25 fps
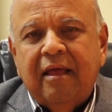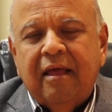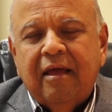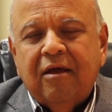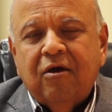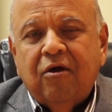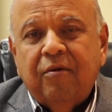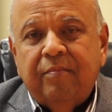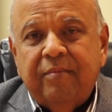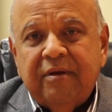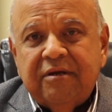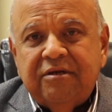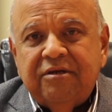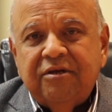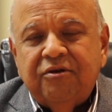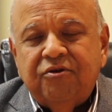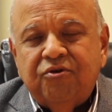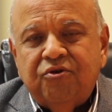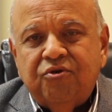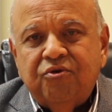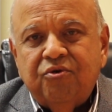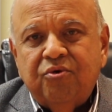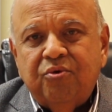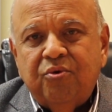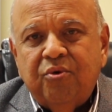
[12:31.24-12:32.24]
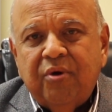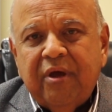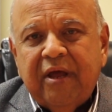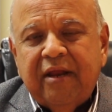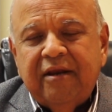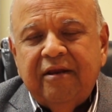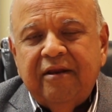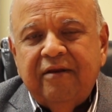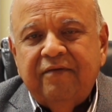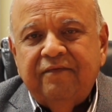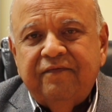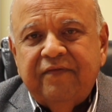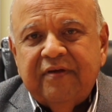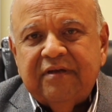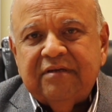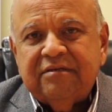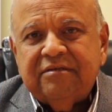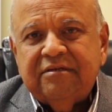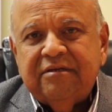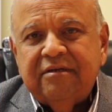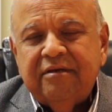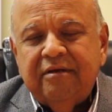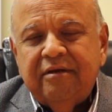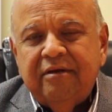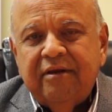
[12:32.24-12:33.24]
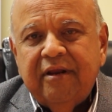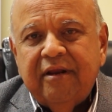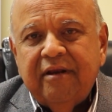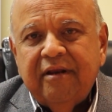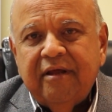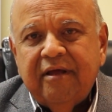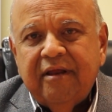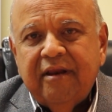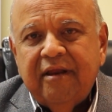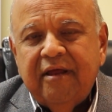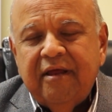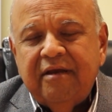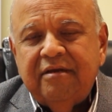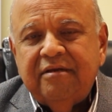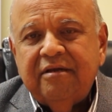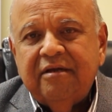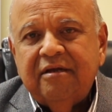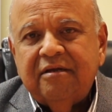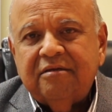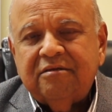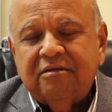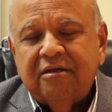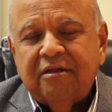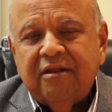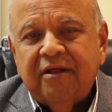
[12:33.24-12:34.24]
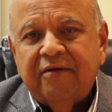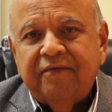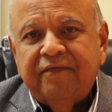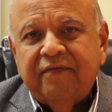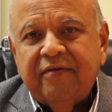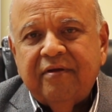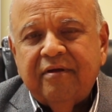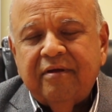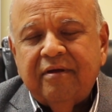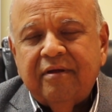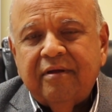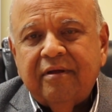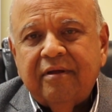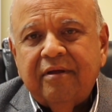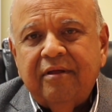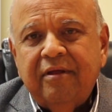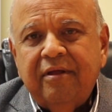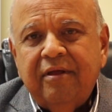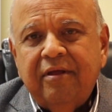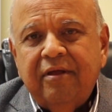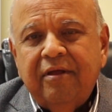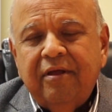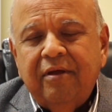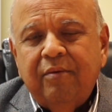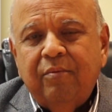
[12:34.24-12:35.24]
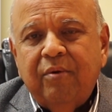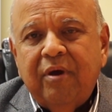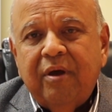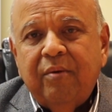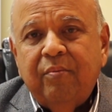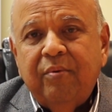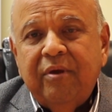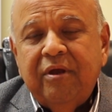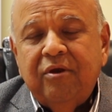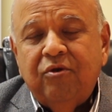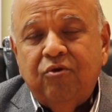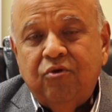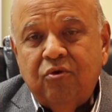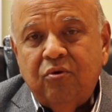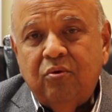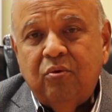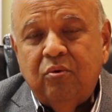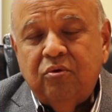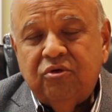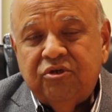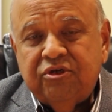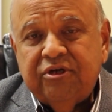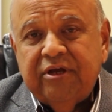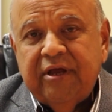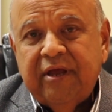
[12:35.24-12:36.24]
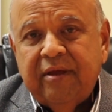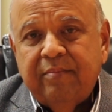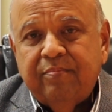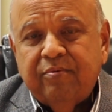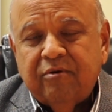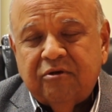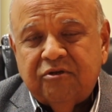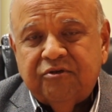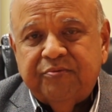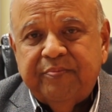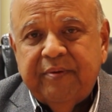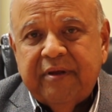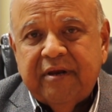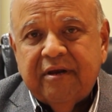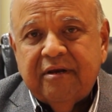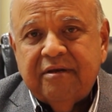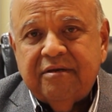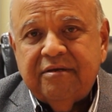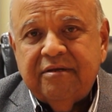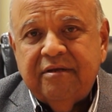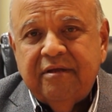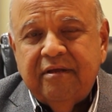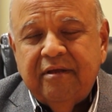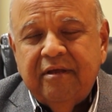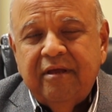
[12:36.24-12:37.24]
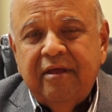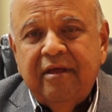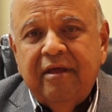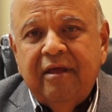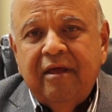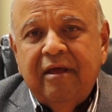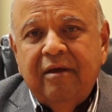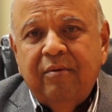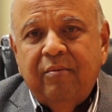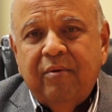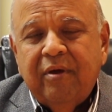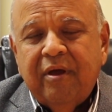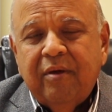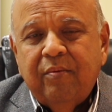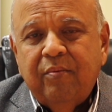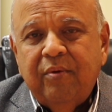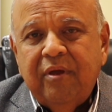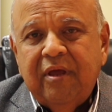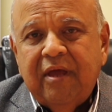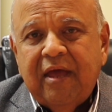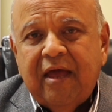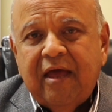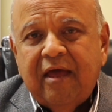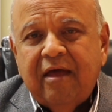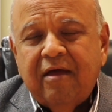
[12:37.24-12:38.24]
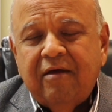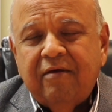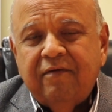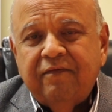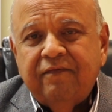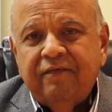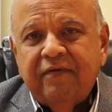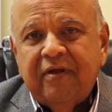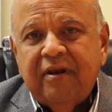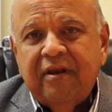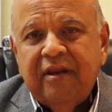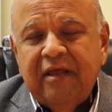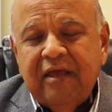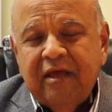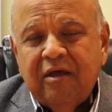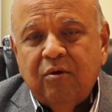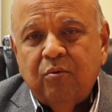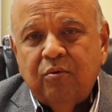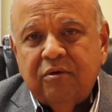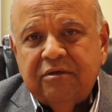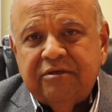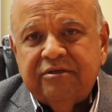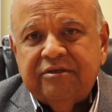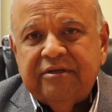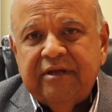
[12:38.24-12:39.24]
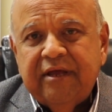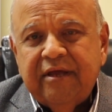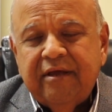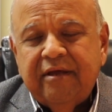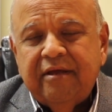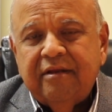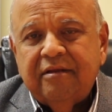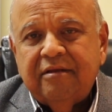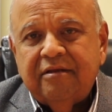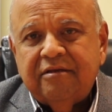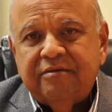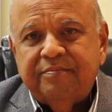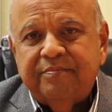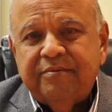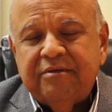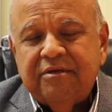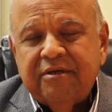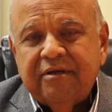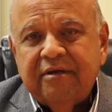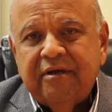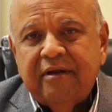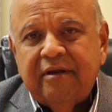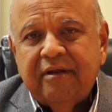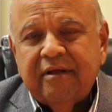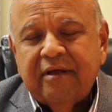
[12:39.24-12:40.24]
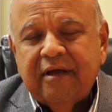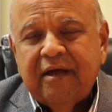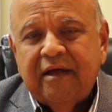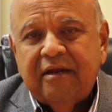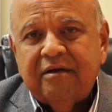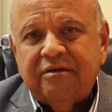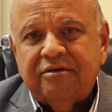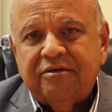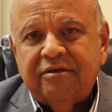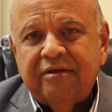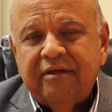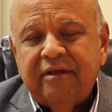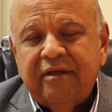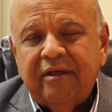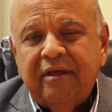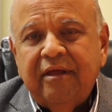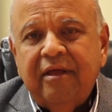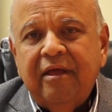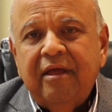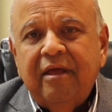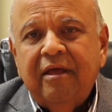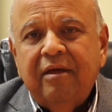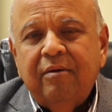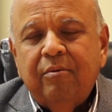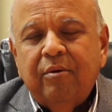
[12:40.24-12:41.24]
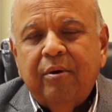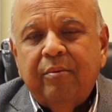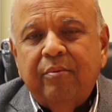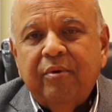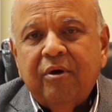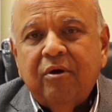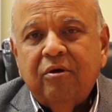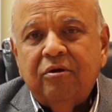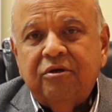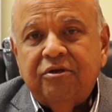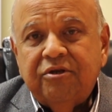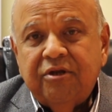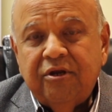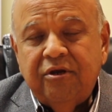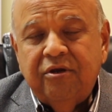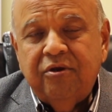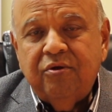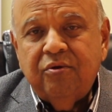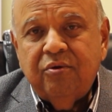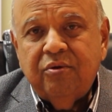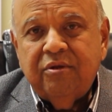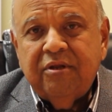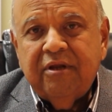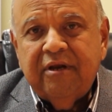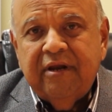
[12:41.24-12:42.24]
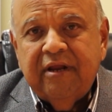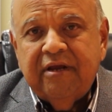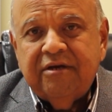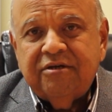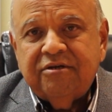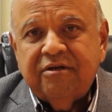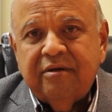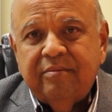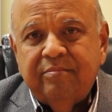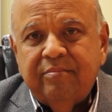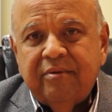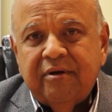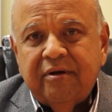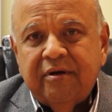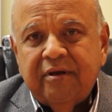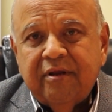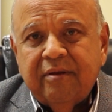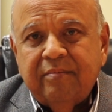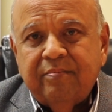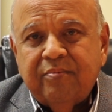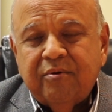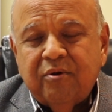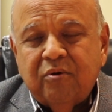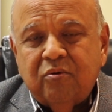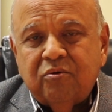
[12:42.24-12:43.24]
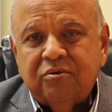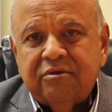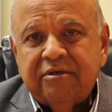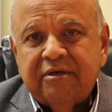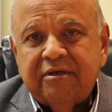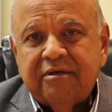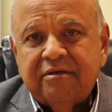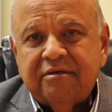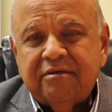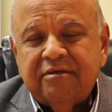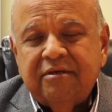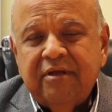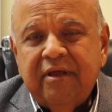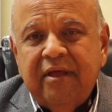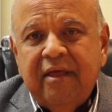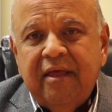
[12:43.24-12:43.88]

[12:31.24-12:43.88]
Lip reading: committed to and invested in creating a South Africa where we do share prosperity, where we have an equal stake in this particular country, where we continue the nation-building process,